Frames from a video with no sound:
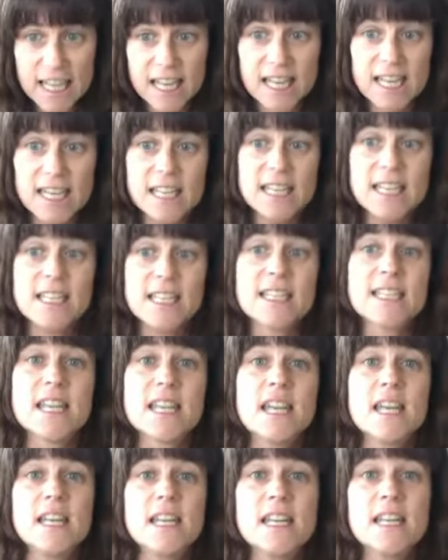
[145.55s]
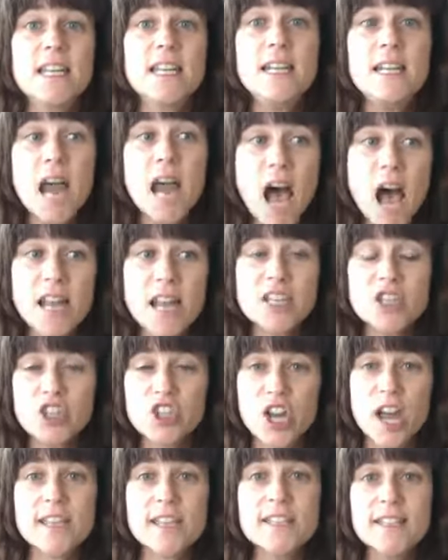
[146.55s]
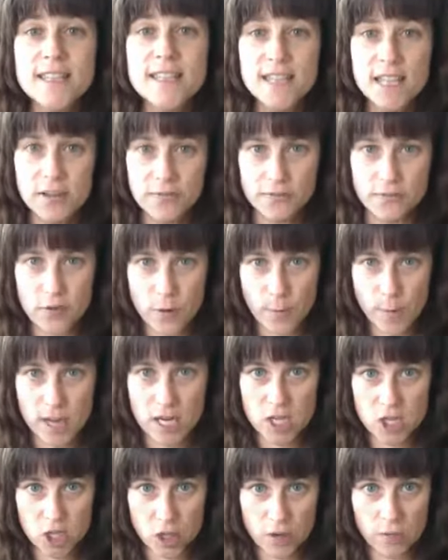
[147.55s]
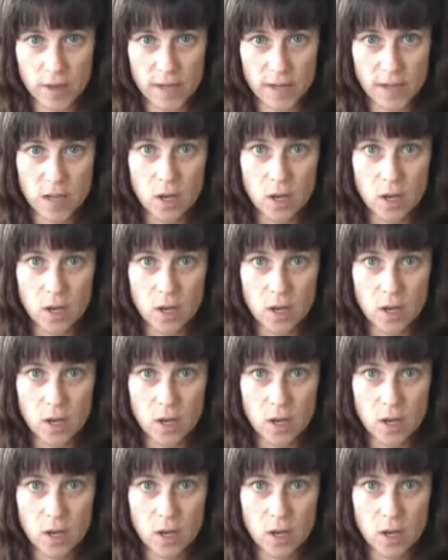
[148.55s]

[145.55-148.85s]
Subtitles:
is not just the information, right?